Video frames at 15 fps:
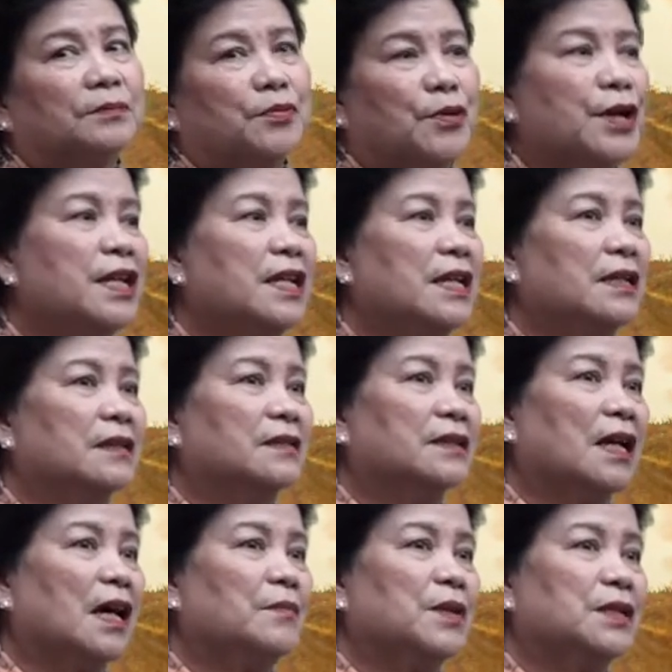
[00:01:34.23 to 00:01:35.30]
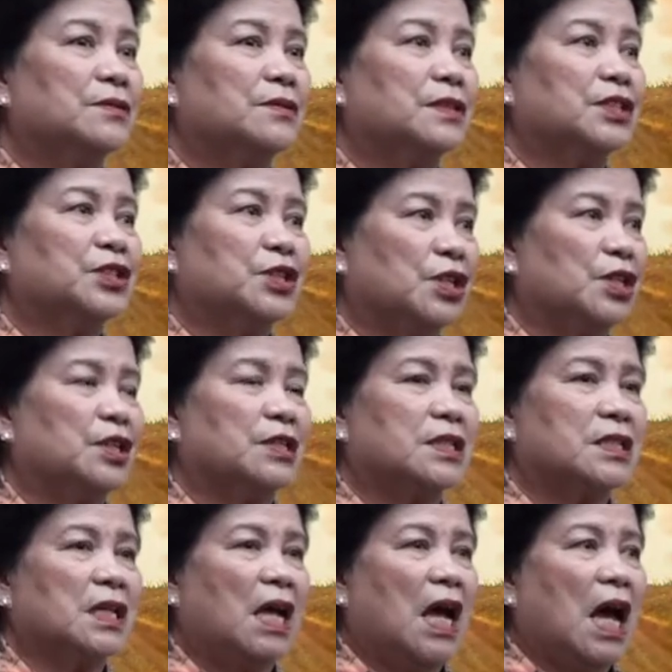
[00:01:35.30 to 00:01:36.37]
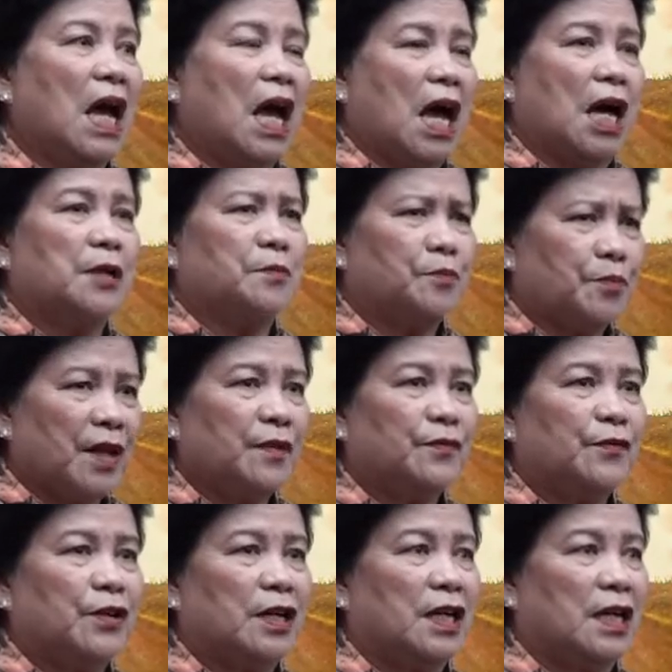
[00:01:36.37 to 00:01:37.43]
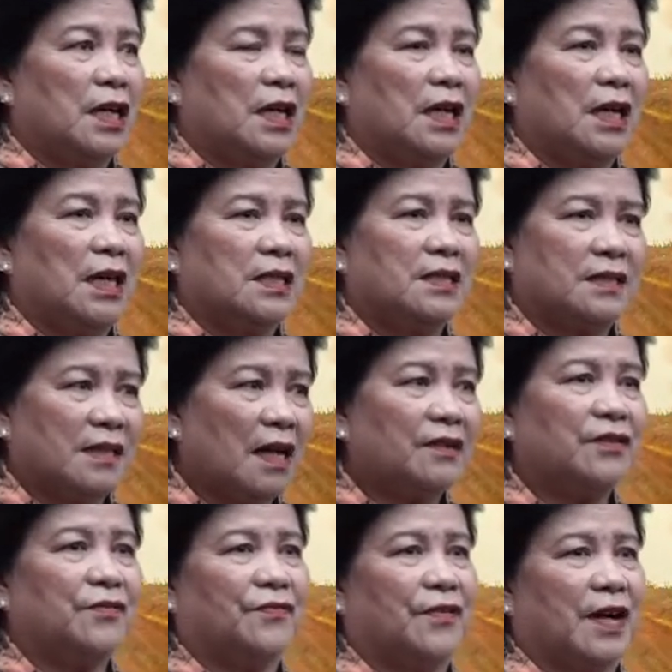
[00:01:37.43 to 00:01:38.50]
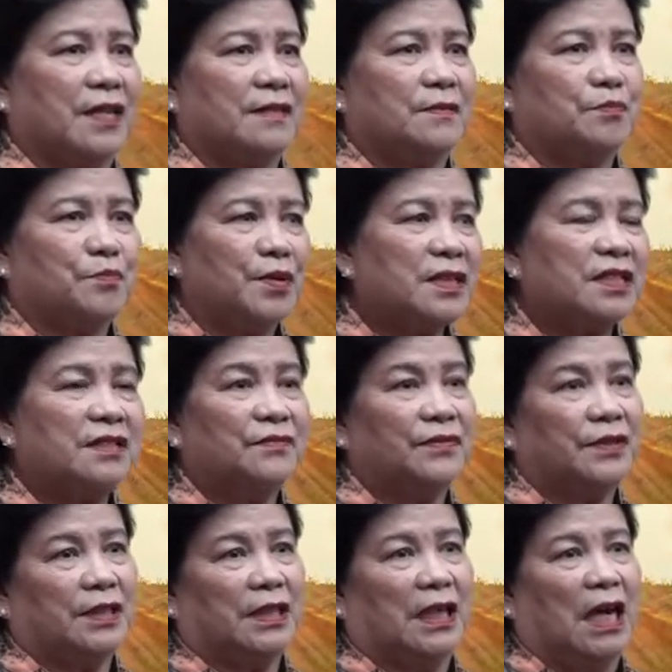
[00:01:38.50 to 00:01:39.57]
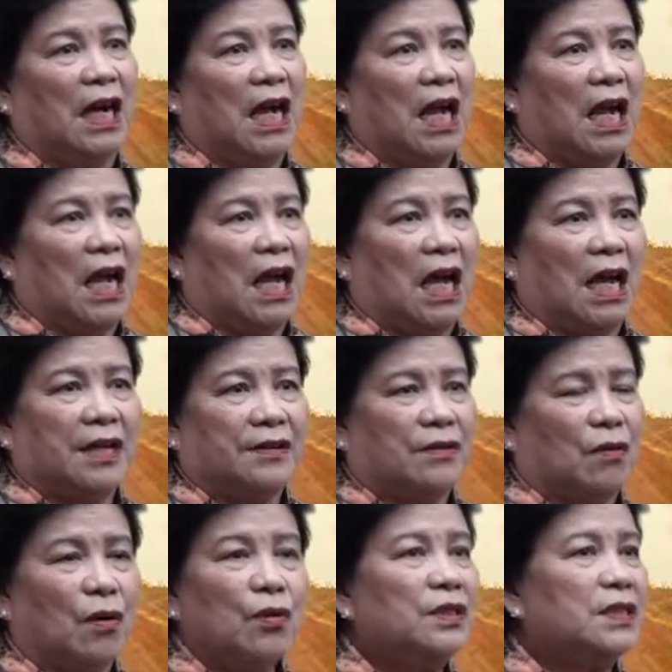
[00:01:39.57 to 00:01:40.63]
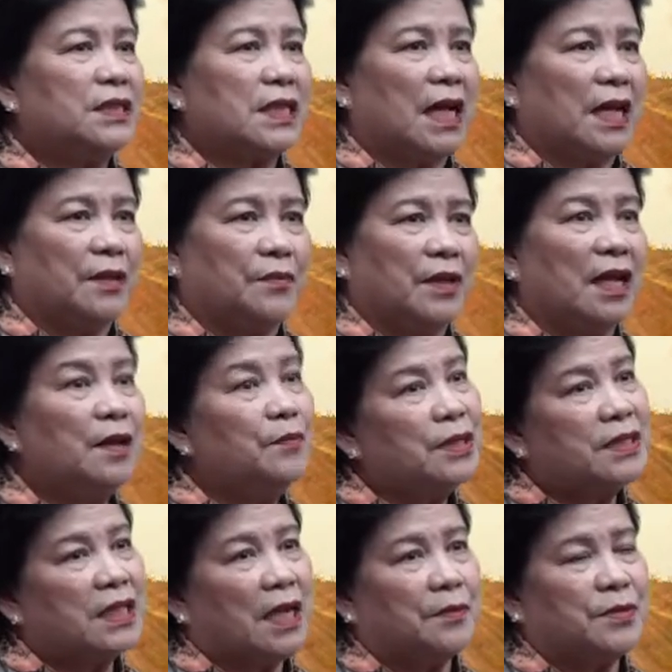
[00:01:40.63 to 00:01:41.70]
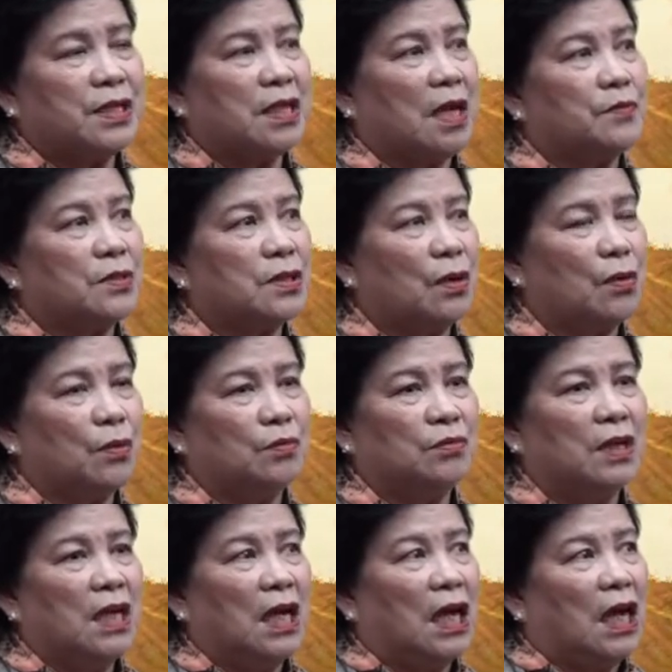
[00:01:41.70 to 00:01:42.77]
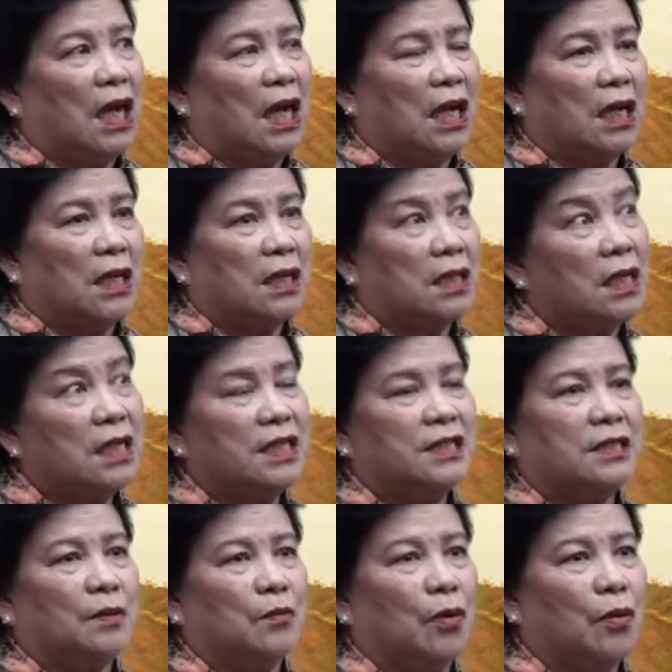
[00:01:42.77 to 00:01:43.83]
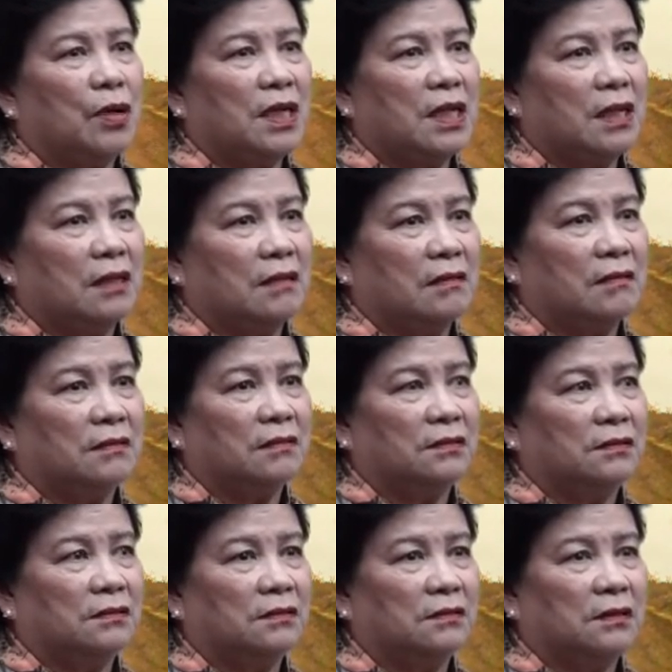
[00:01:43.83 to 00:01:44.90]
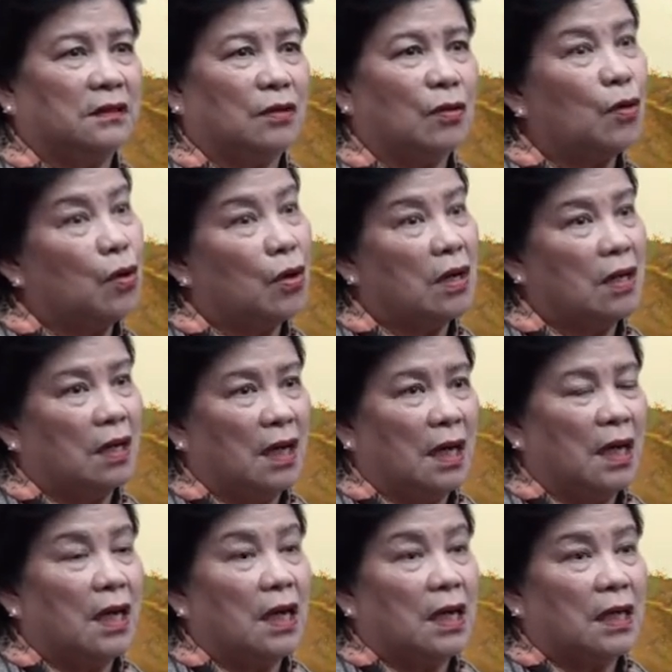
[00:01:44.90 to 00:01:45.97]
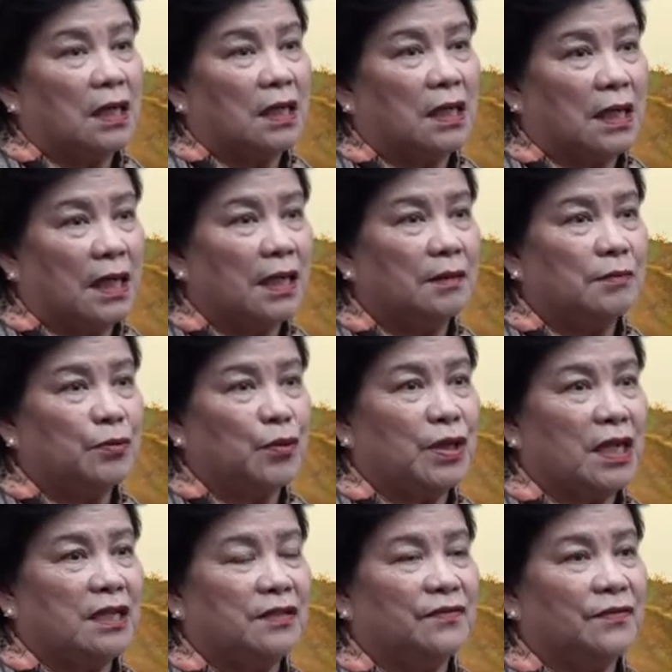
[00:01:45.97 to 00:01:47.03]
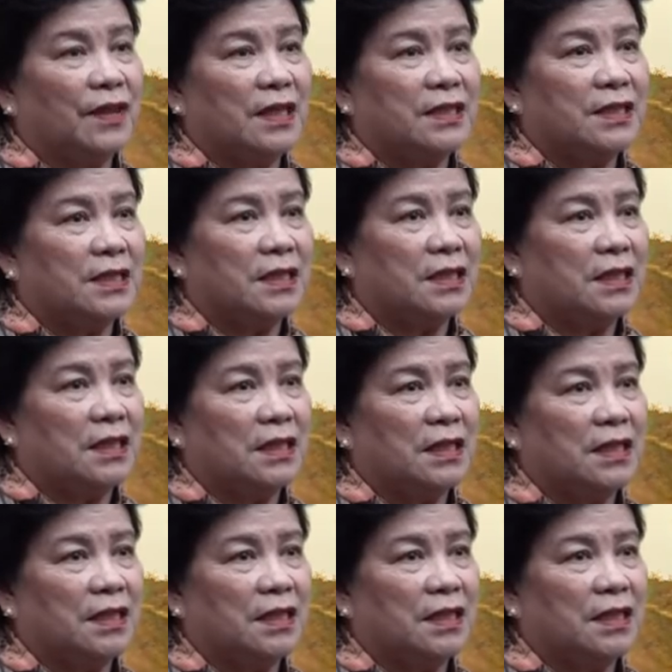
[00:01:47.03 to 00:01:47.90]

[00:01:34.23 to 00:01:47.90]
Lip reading: praying, coming to the church and pray for her, sacrifice, persevere. And all the time, every time she comes home early in the morning or come when I invite her